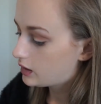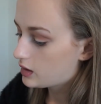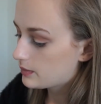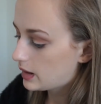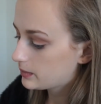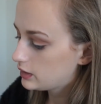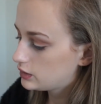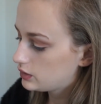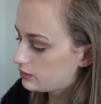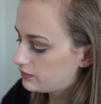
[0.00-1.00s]
I'm going to
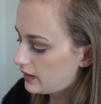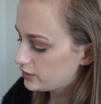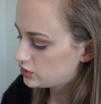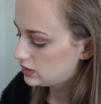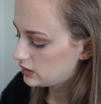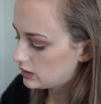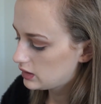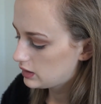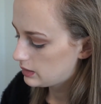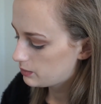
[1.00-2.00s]
do
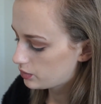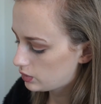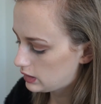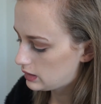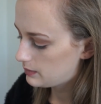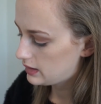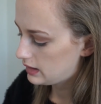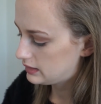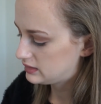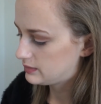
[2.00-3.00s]
Fetching, Prim,
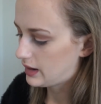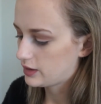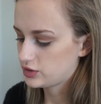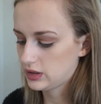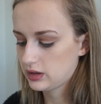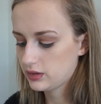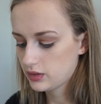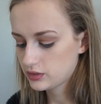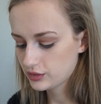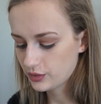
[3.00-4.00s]
and Smashing.
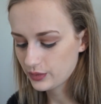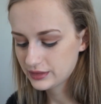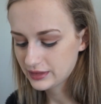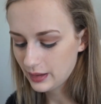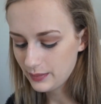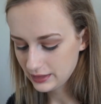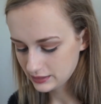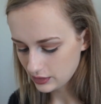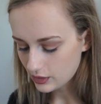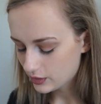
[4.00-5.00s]
Those are the ones that I
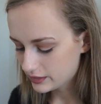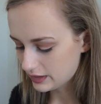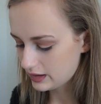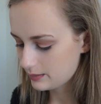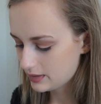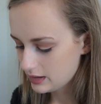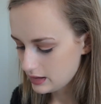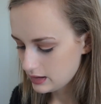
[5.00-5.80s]
mix all the time.